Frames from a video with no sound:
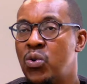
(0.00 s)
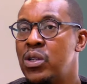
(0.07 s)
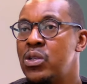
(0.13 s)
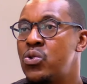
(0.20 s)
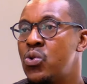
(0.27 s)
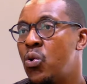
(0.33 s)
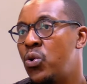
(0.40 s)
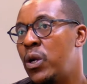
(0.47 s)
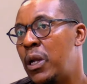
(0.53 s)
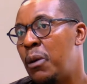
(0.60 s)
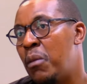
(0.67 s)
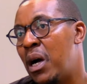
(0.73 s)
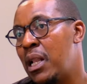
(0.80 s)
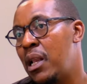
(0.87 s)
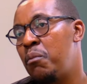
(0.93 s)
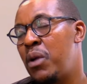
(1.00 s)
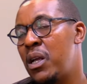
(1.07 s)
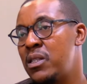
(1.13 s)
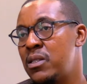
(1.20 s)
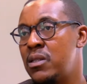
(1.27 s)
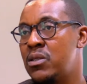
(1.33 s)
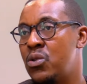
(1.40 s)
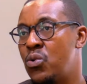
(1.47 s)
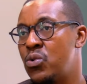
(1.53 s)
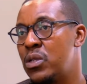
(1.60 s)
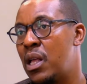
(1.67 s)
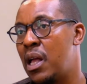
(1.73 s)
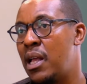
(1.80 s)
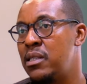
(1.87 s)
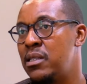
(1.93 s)
on its own, on a monthly basis, those
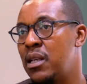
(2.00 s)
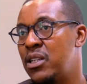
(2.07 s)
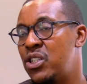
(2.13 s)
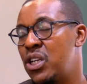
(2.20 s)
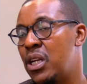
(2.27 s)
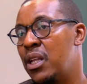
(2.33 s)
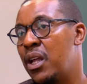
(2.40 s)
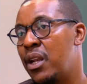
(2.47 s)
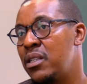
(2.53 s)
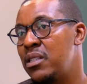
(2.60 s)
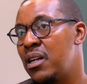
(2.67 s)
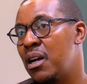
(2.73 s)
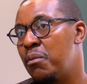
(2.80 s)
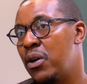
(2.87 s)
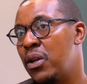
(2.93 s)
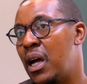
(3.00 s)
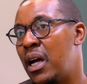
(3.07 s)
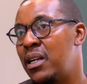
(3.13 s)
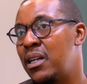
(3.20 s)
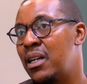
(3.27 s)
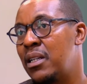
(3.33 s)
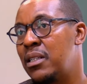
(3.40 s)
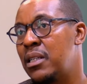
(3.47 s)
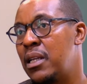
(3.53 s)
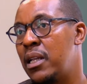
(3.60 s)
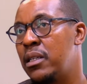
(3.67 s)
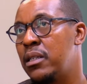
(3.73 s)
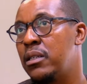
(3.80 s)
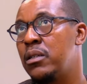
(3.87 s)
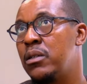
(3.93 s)
guys are generating about
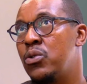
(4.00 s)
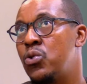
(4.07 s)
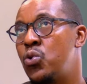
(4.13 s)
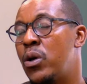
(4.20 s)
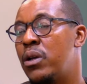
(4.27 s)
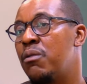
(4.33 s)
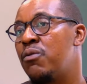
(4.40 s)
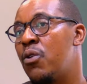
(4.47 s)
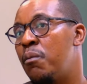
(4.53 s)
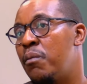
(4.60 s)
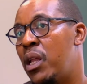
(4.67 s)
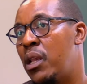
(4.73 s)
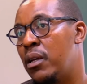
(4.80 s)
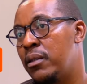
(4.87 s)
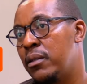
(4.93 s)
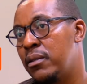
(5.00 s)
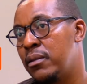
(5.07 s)
124 million.